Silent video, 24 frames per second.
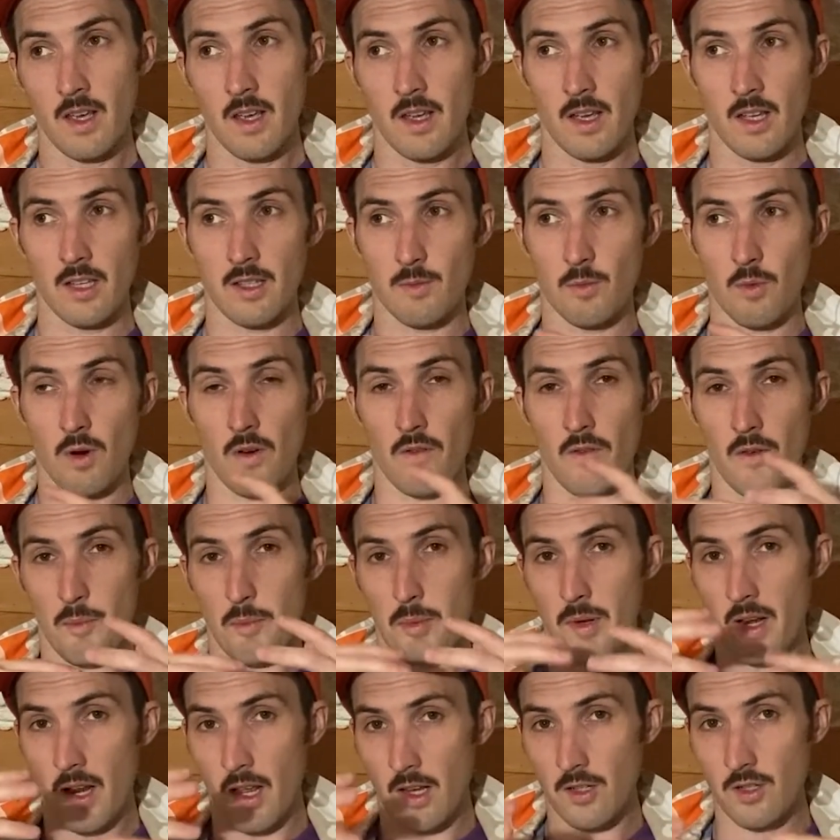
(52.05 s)
It's more of a
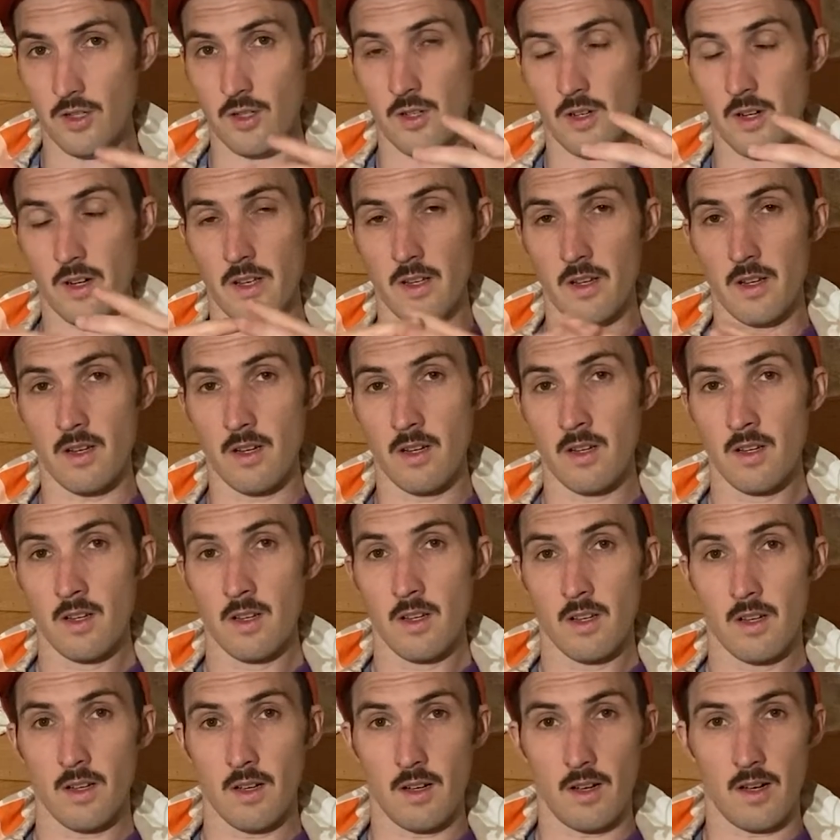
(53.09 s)
pedestrian,
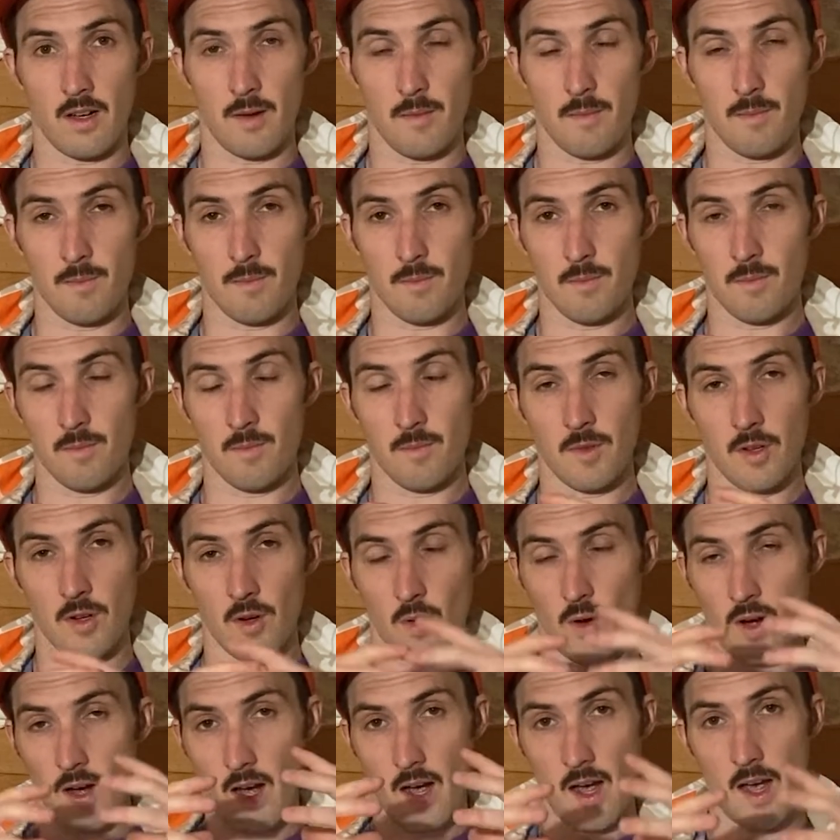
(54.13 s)

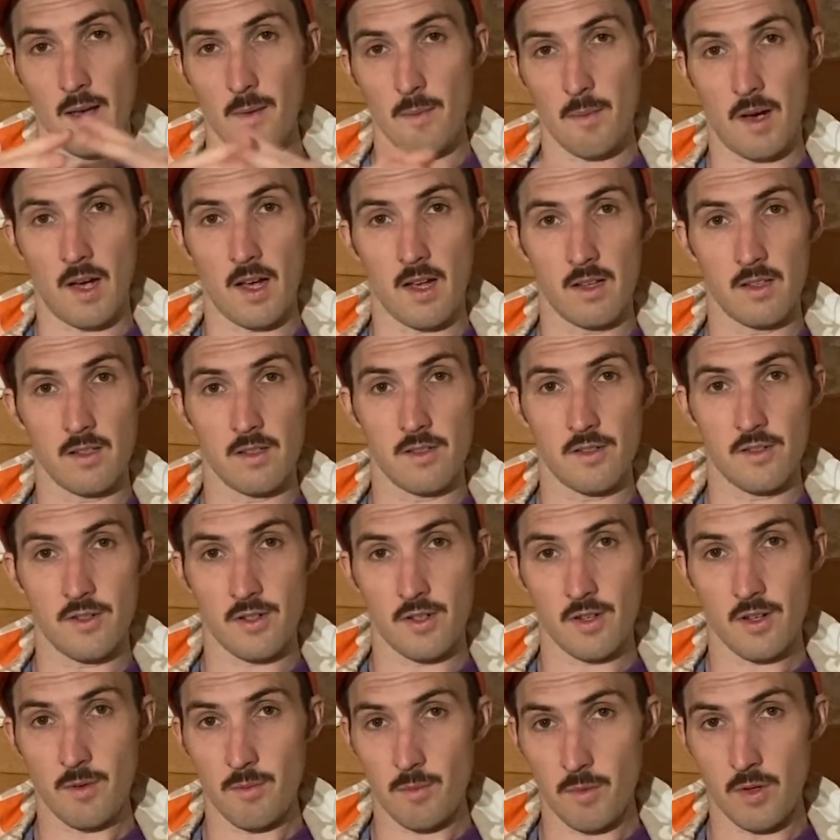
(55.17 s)
high mileage
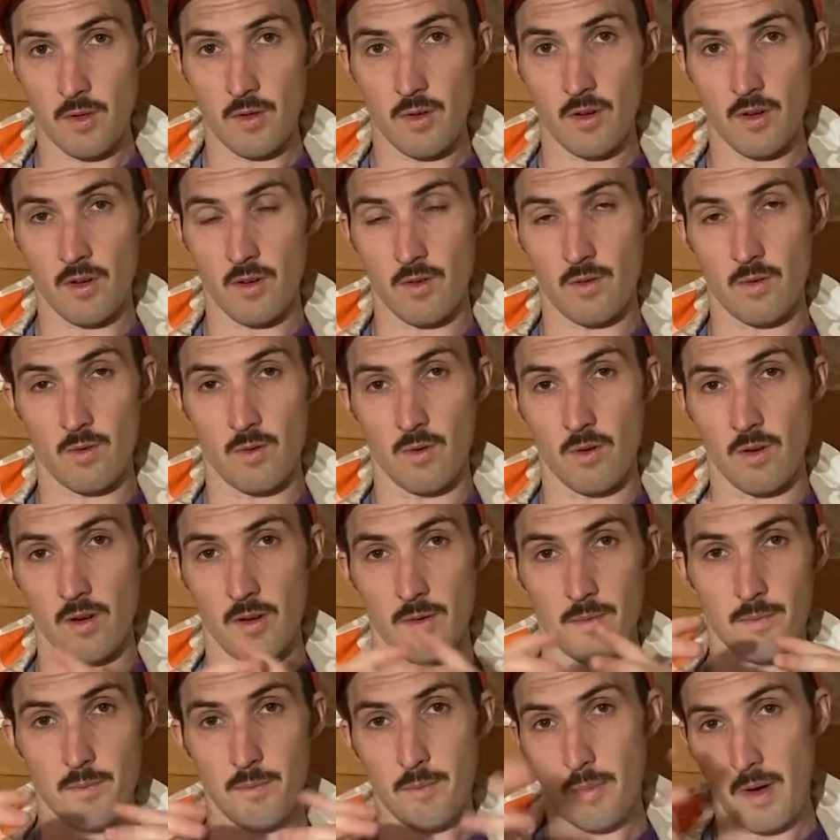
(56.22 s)
commuter
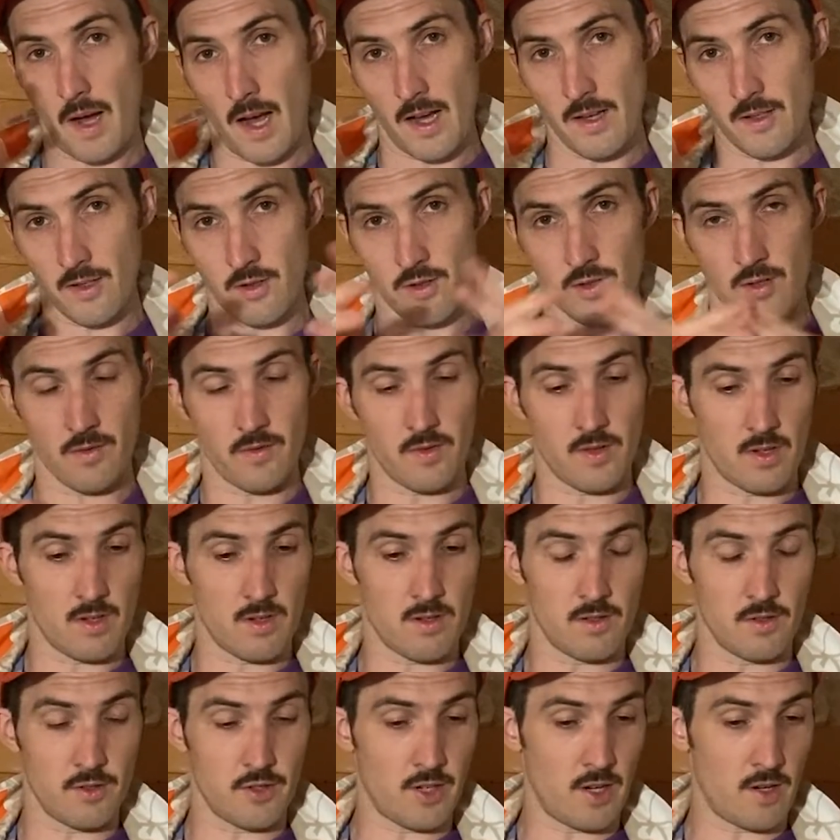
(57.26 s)
or passenger
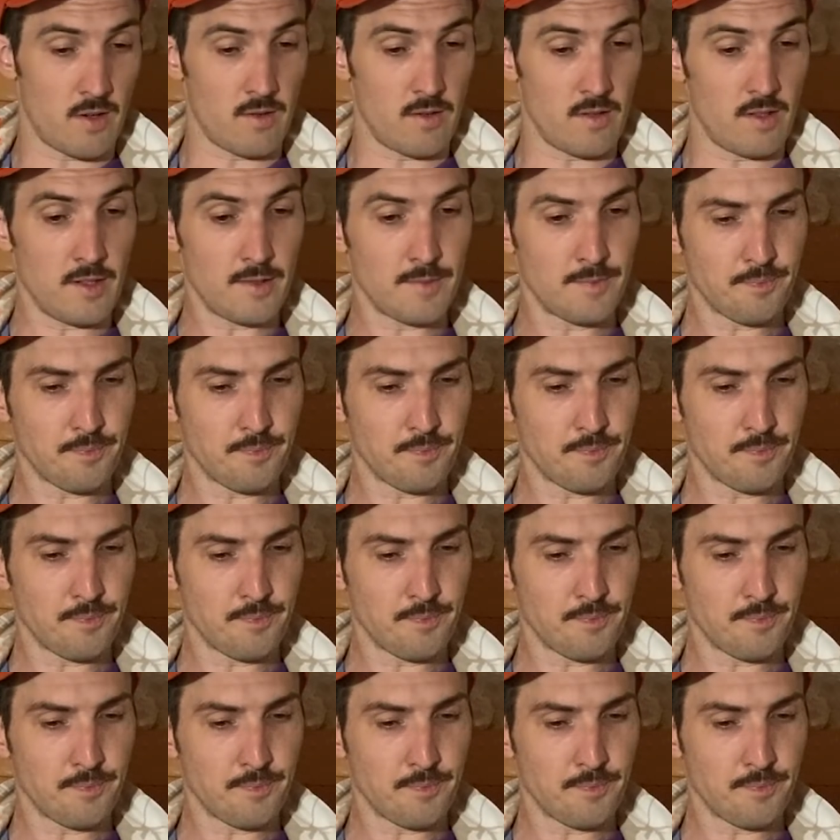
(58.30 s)
vehicle generally.